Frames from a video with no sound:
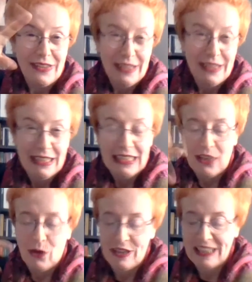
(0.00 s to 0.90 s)
all
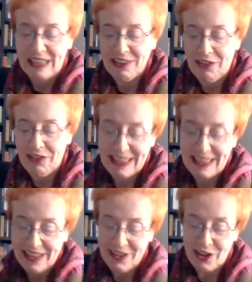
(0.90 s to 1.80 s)
these great
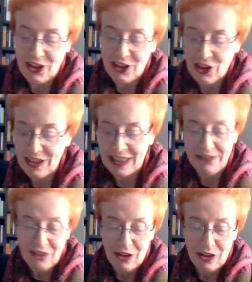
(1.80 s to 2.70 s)
traditions in
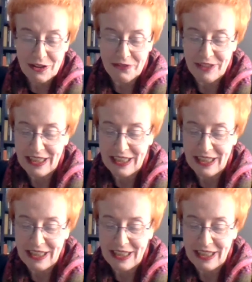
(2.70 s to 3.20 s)
philosophy.